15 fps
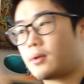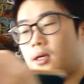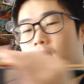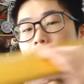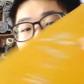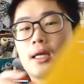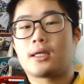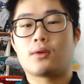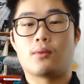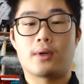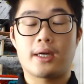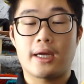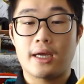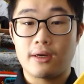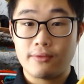kind of like the one I
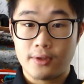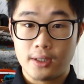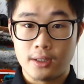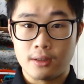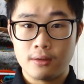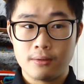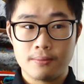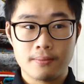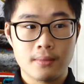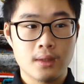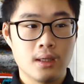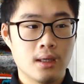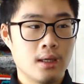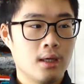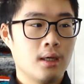have here.
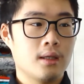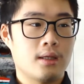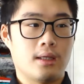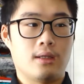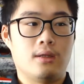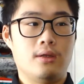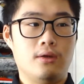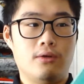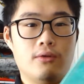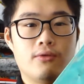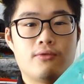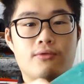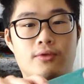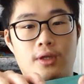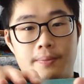Then you
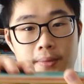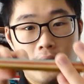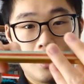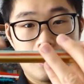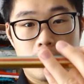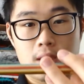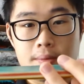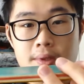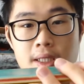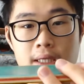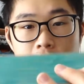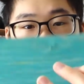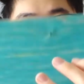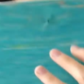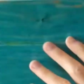flip it upside
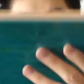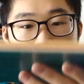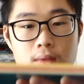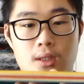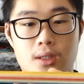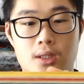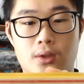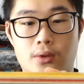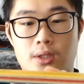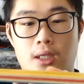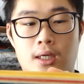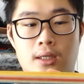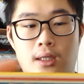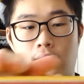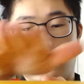down, so it's
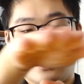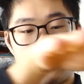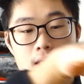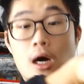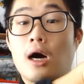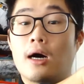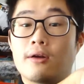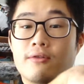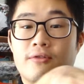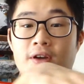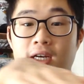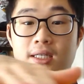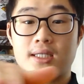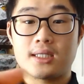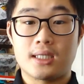on the
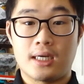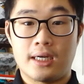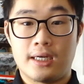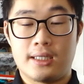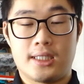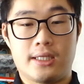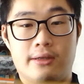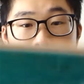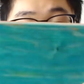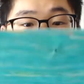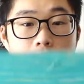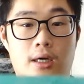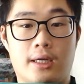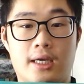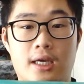convex side instead of the
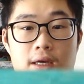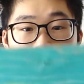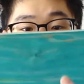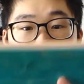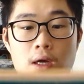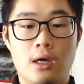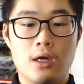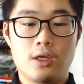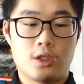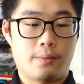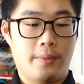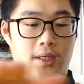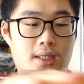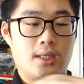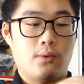concave, so
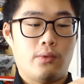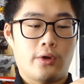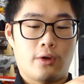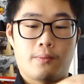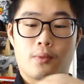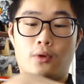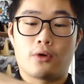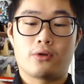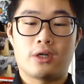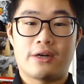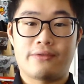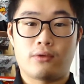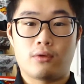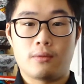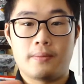basically where your board
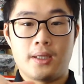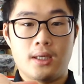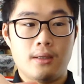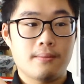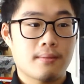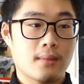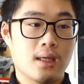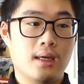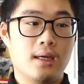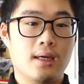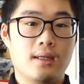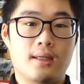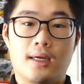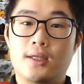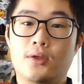graphic would be.
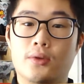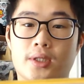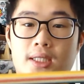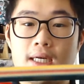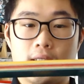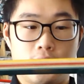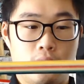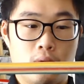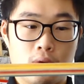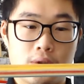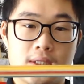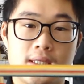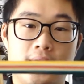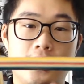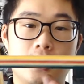Then you attach roller
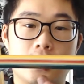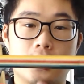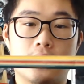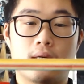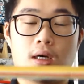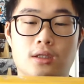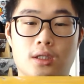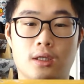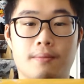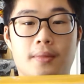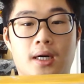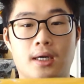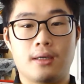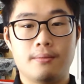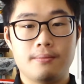skates onto the
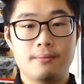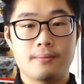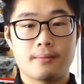bottom,